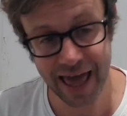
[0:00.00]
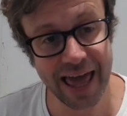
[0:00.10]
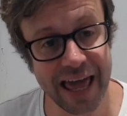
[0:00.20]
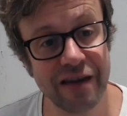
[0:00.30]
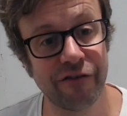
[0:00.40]

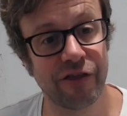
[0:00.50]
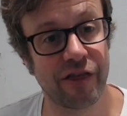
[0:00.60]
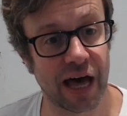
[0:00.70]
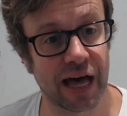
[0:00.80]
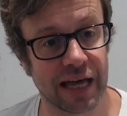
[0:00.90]
Even
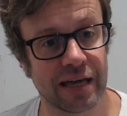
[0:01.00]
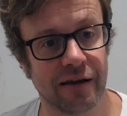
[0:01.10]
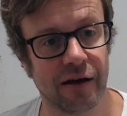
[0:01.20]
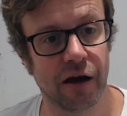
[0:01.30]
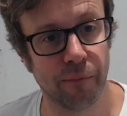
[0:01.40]
they
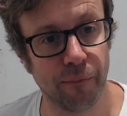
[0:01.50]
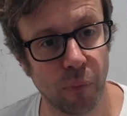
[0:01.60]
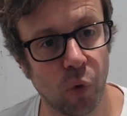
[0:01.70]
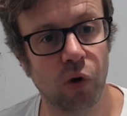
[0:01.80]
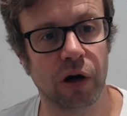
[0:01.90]
are
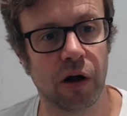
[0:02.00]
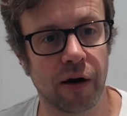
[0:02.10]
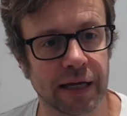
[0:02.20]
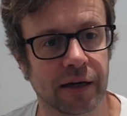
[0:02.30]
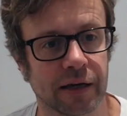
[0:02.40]
more
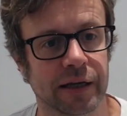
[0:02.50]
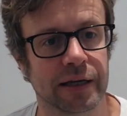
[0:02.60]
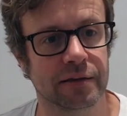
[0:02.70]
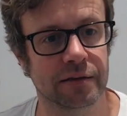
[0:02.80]
likely